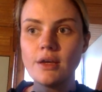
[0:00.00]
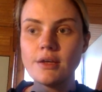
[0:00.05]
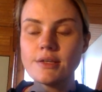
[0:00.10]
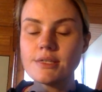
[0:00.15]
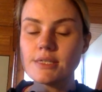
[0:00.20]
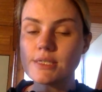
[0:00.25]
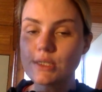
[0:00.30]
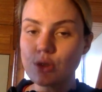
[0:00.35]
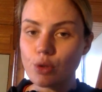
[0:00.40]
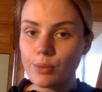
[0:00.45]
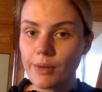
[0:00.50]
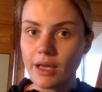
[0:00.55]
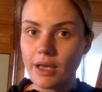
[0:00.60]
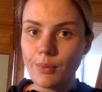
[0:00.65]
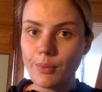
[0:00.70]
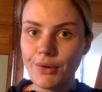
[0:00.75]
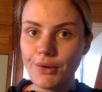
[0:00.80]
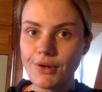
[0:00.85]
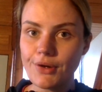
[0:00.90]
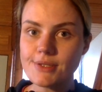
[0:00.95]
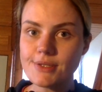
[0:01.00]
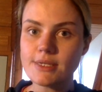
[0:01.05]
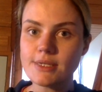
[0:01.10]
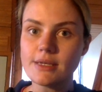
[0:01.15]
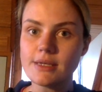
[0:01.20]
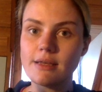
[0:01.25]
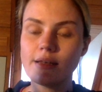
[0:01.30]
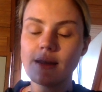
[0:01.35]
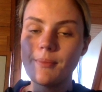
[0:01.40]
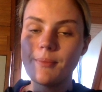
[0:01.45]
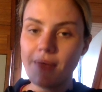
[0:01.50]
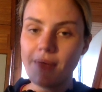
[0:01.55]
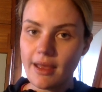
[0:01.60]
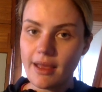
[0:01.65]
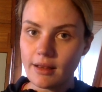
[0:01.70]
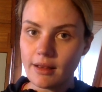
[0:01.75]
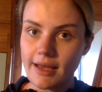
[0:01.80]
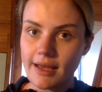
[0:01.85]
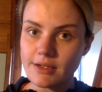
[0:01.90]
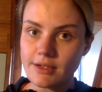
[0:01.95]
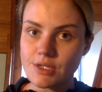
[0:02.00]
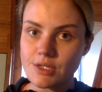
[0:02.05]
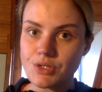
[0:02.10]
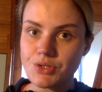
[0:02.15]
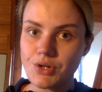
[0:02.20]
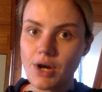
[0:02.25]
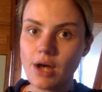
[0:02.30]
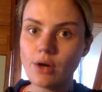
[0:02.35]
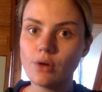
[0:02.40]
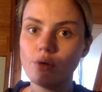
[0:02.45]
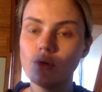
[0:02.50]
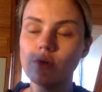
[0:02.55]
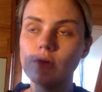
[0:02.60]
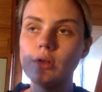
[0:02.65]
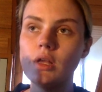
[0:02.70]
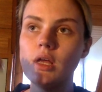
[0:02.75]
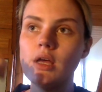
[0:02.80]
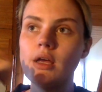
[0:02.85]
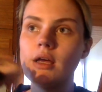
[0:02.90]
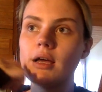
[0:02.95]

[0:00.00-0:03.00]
still being a person and being allowed to struggle